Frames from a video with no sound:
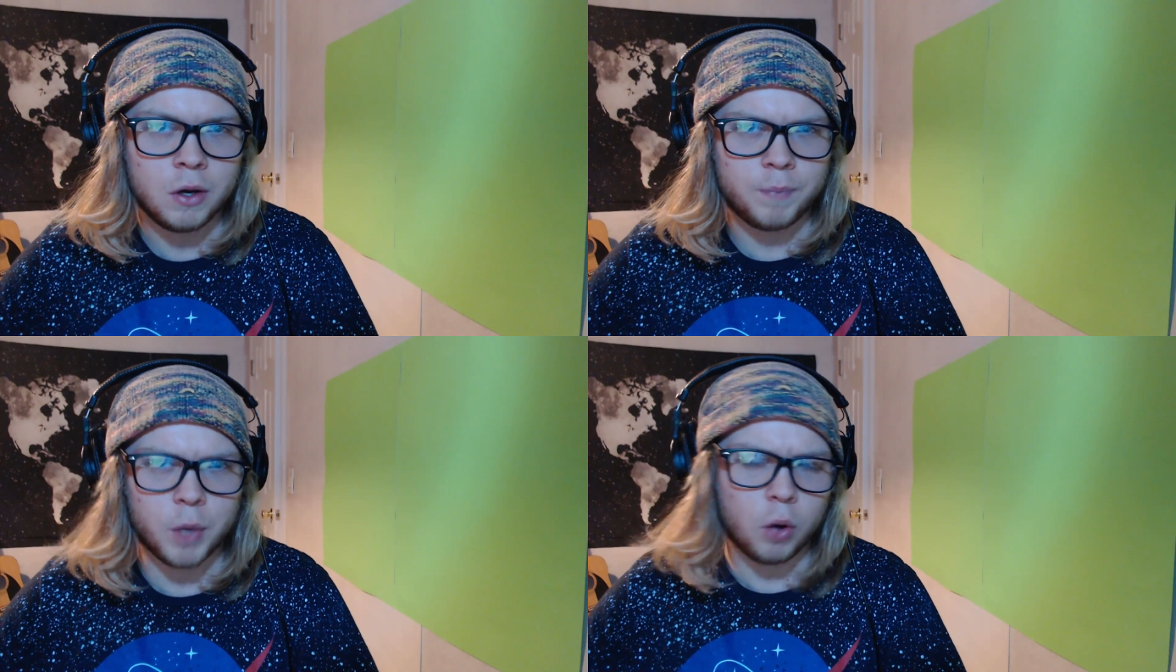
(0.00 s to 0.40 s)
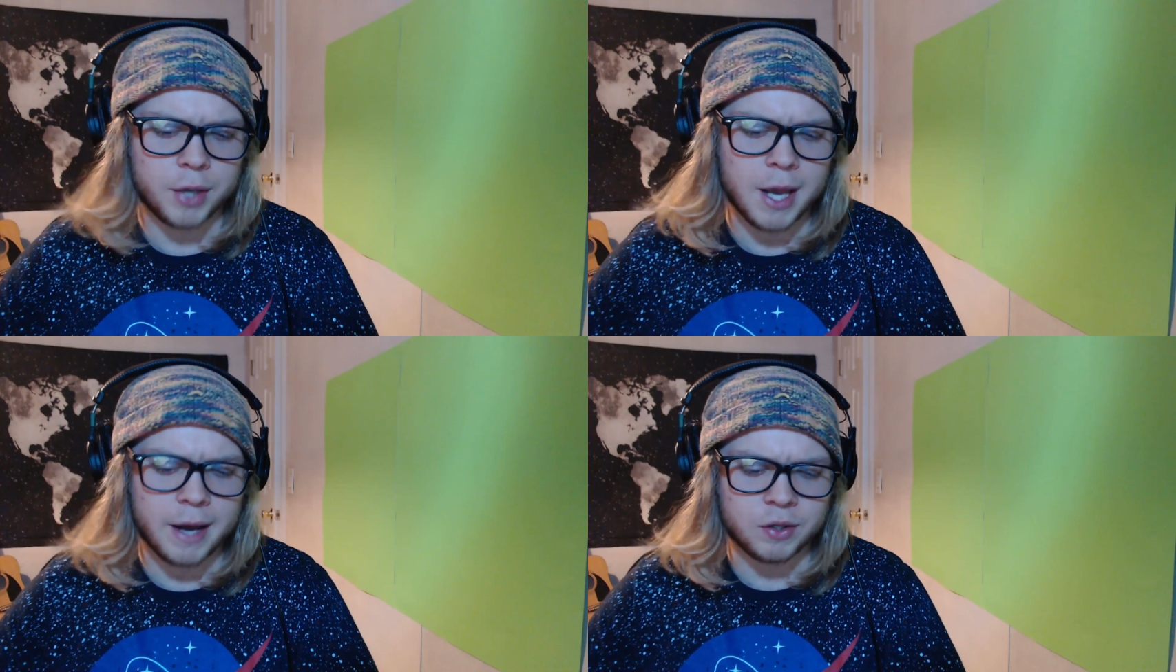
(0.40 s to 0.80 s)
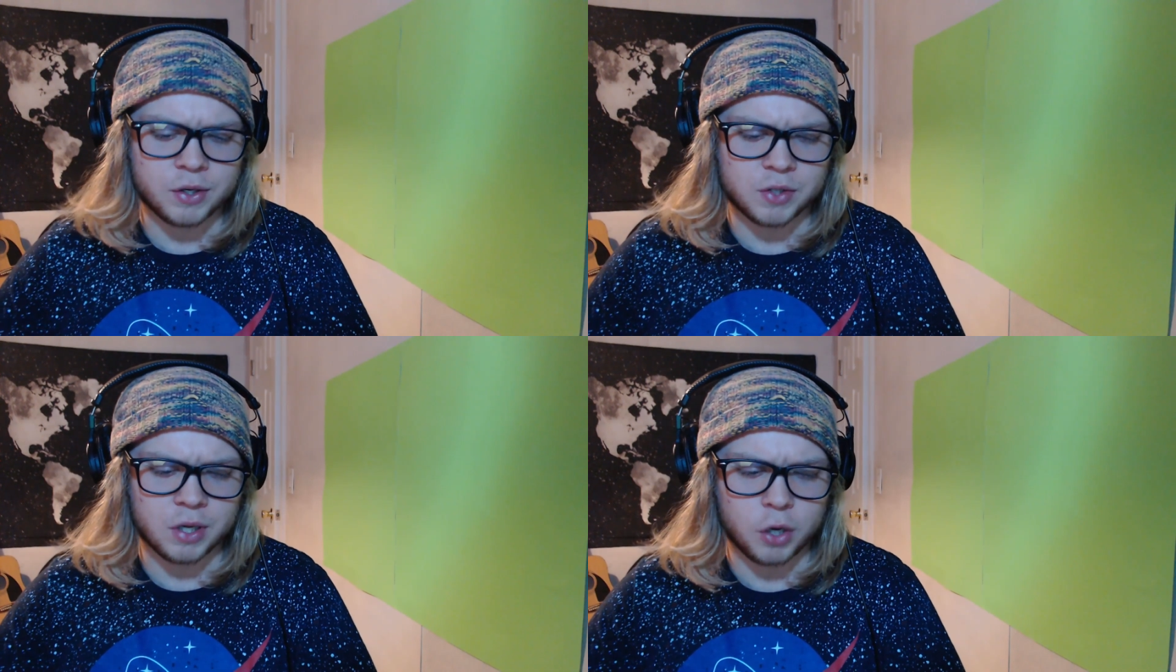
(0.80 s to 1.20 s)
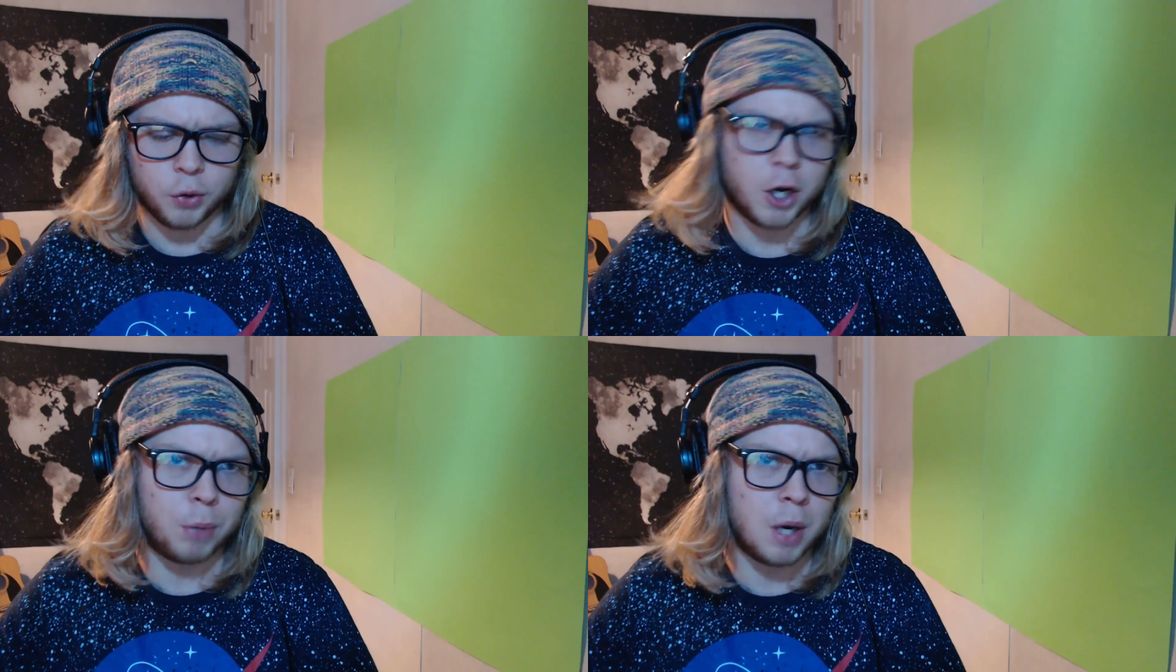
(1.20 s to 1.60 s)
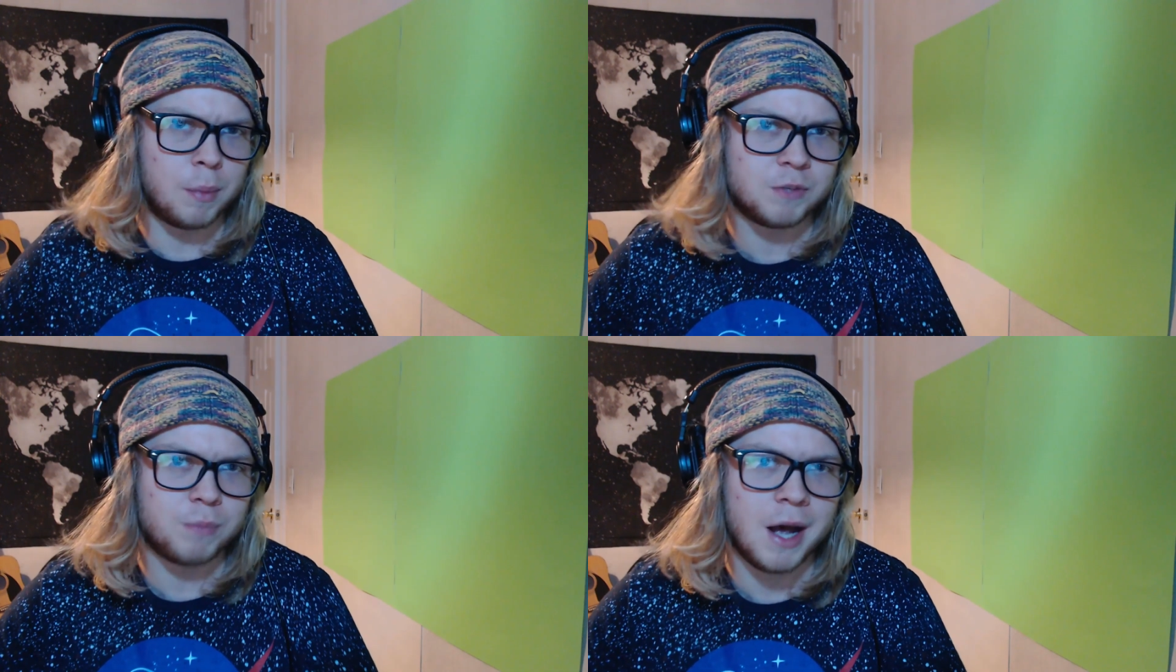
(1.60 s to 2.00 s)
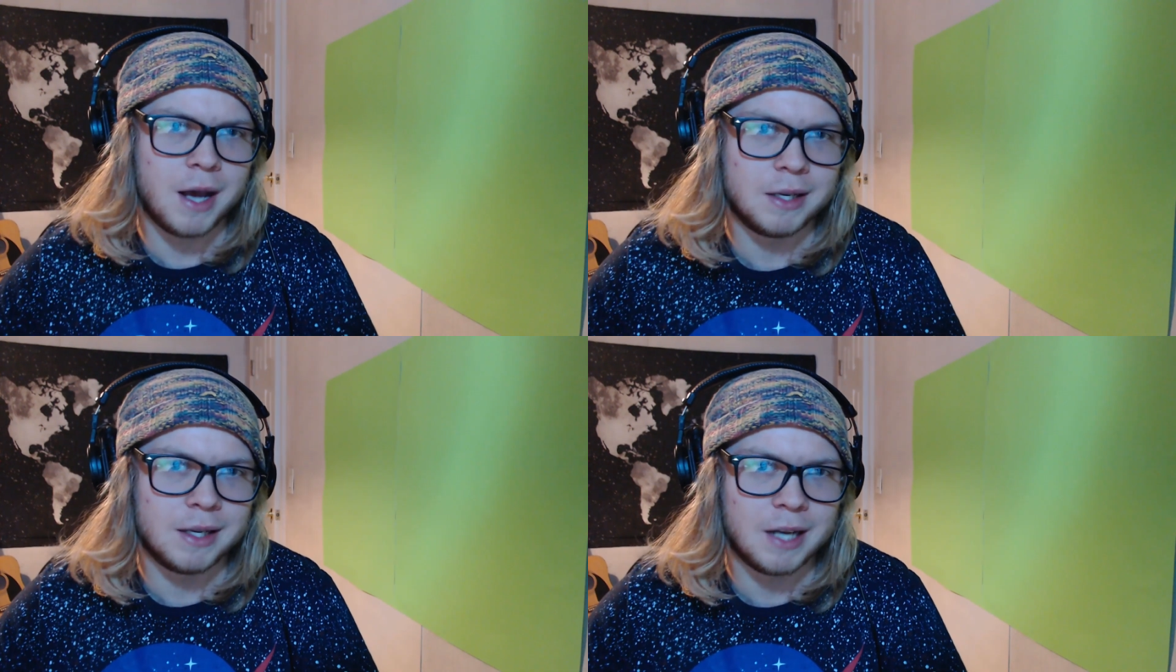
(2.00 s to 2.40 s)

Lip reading: oh, well, yeah, there's a greater purpose behind it,